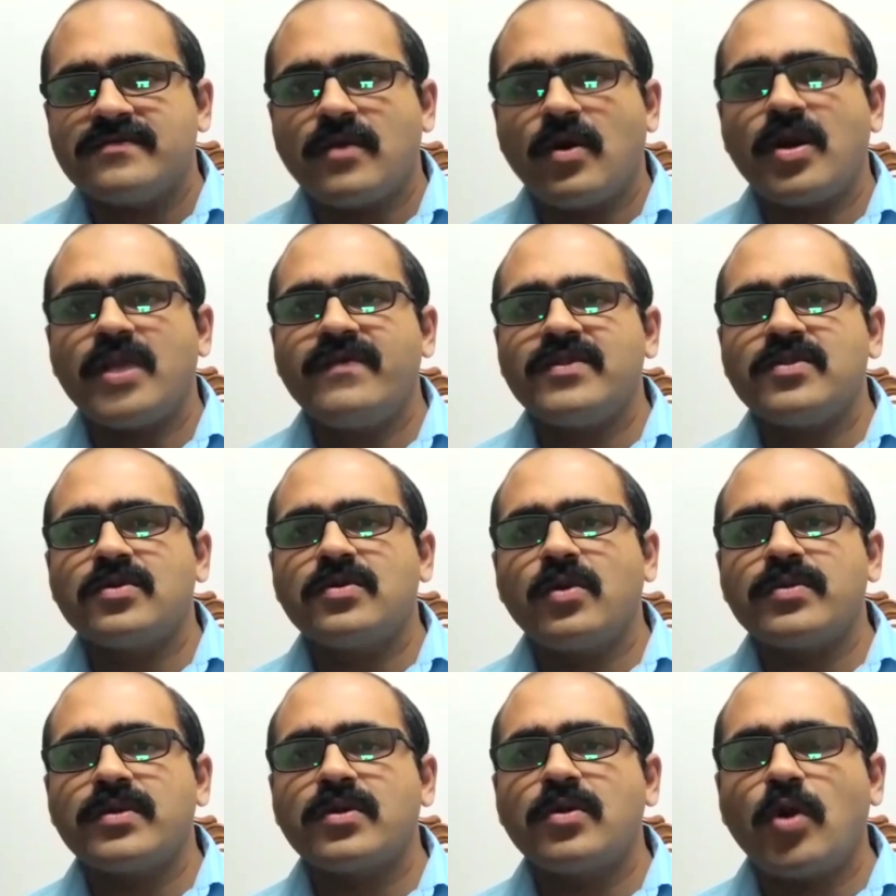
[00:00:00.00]
trade.
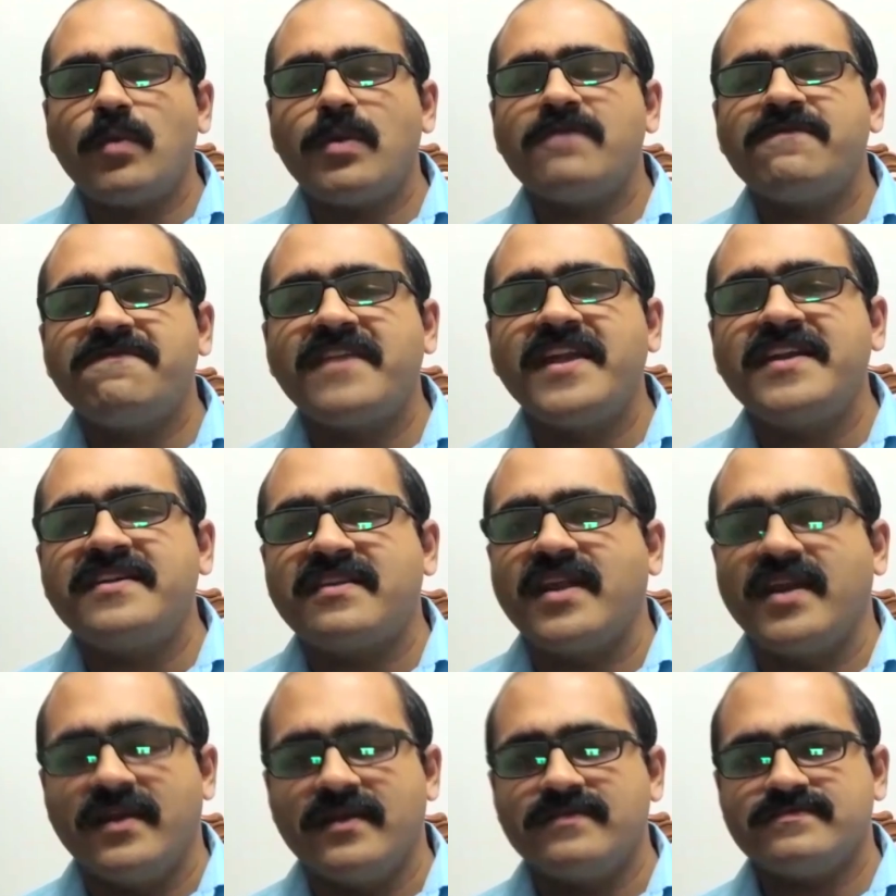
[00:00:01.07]
Okay, on
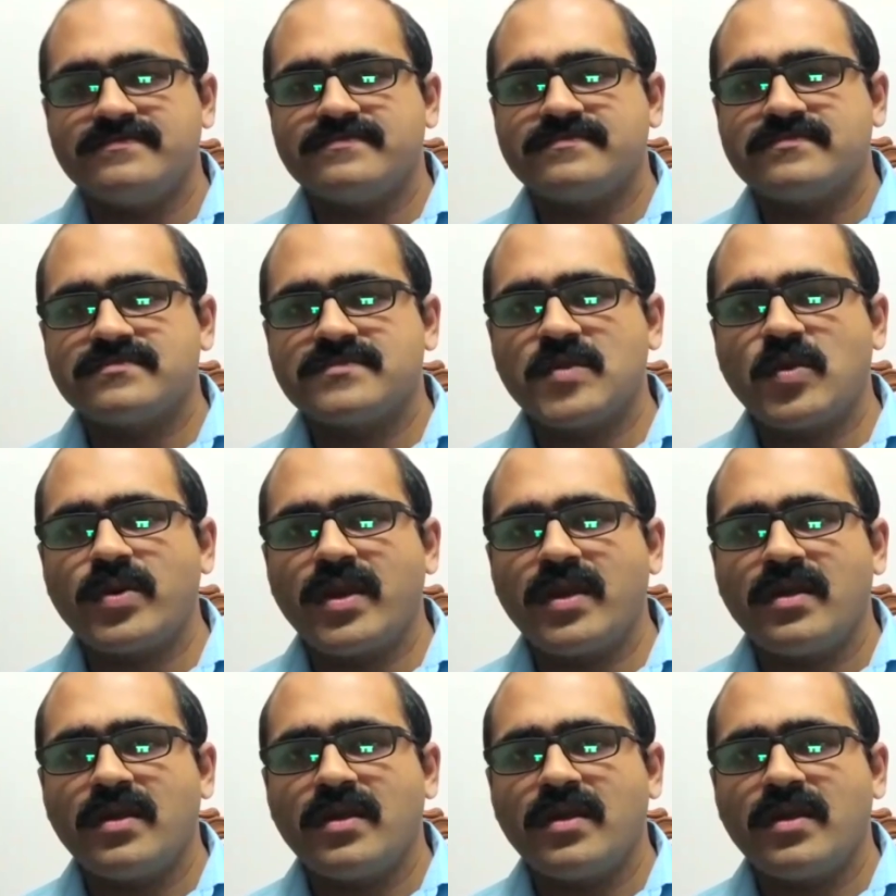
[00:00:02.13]
the global free trade,